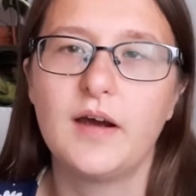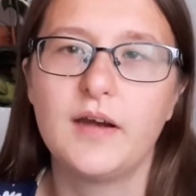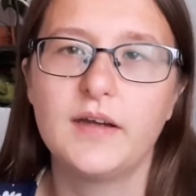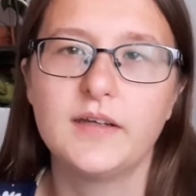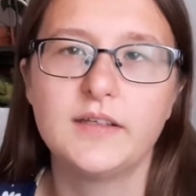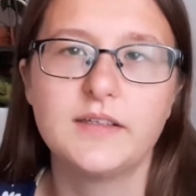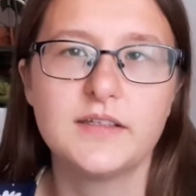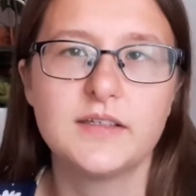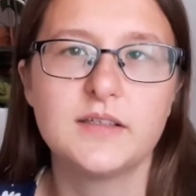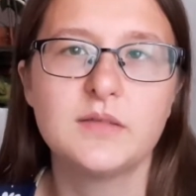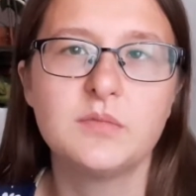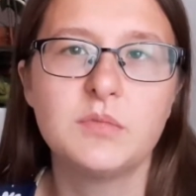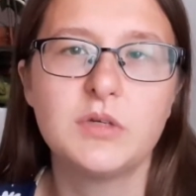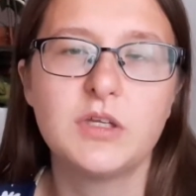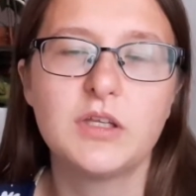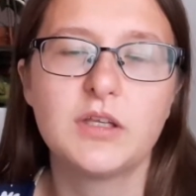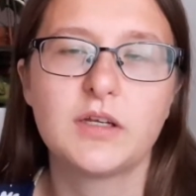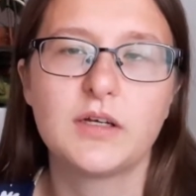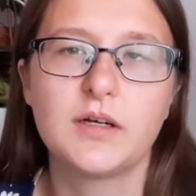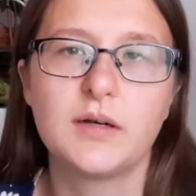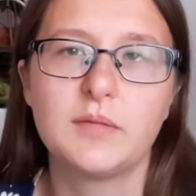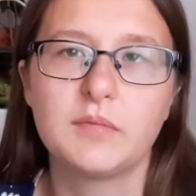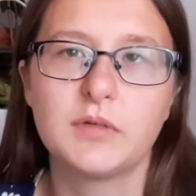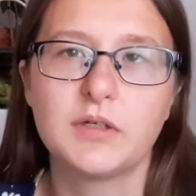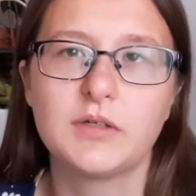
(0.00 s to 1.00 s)
it doesn't mean
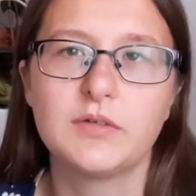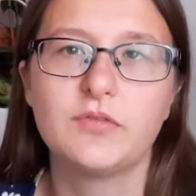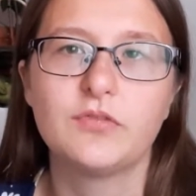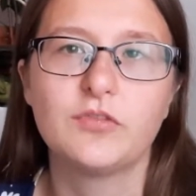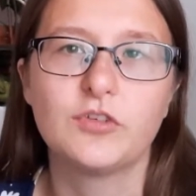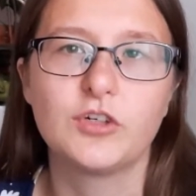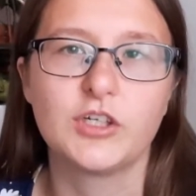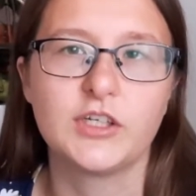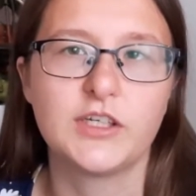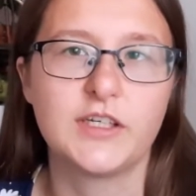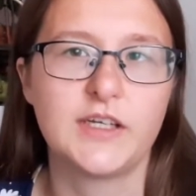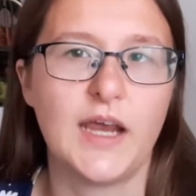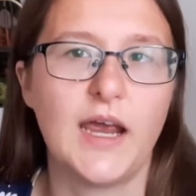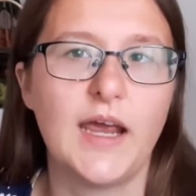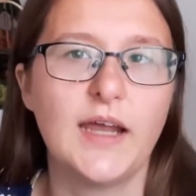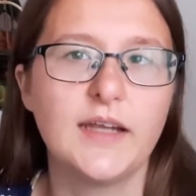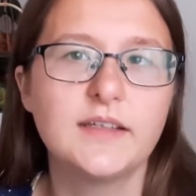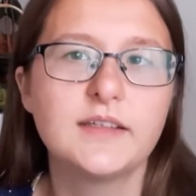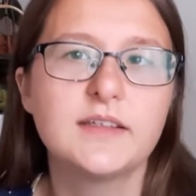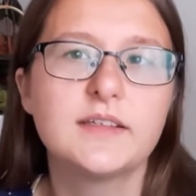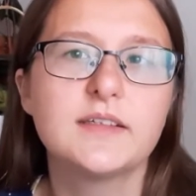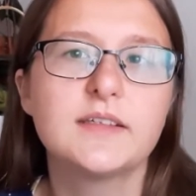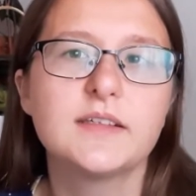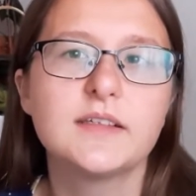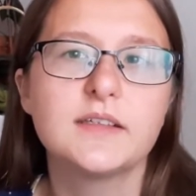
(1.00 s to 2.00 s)
that I'm gonna
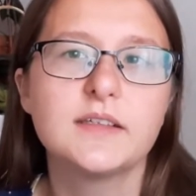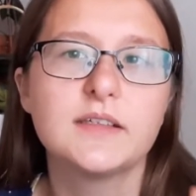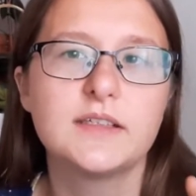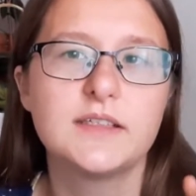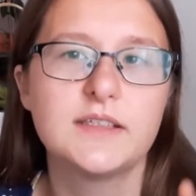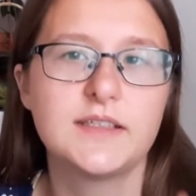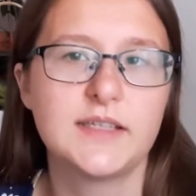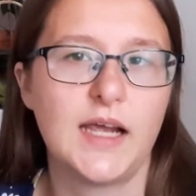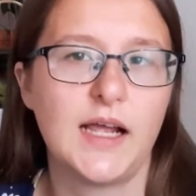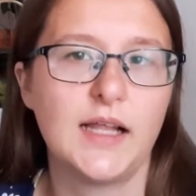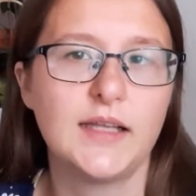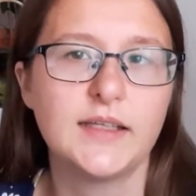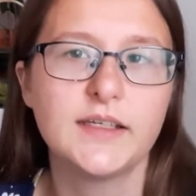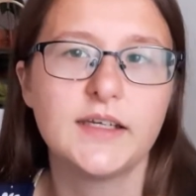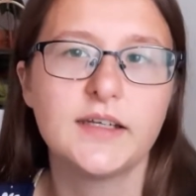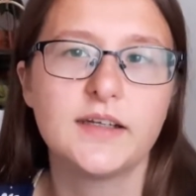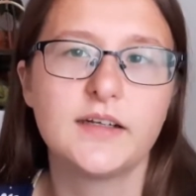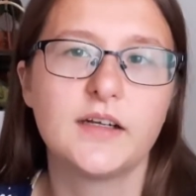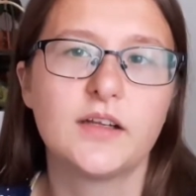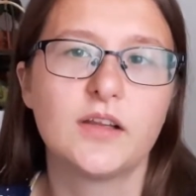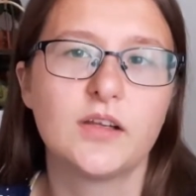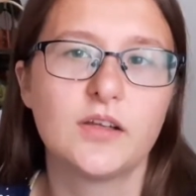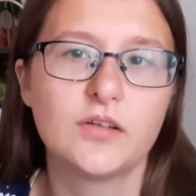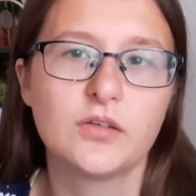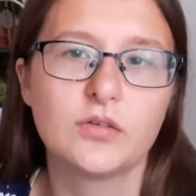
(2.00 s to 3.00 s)
forget Italian
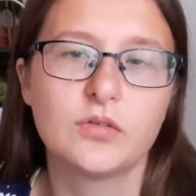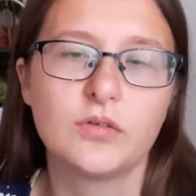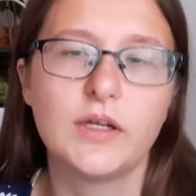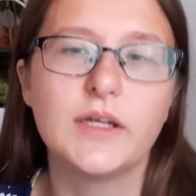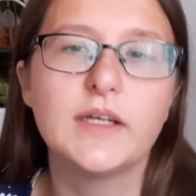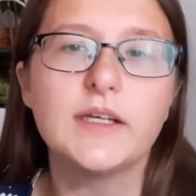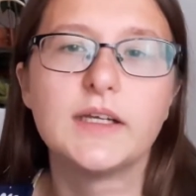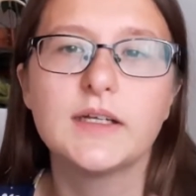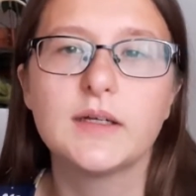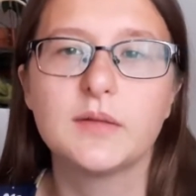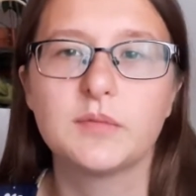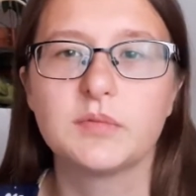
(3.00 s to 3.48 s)
and Lithuanian.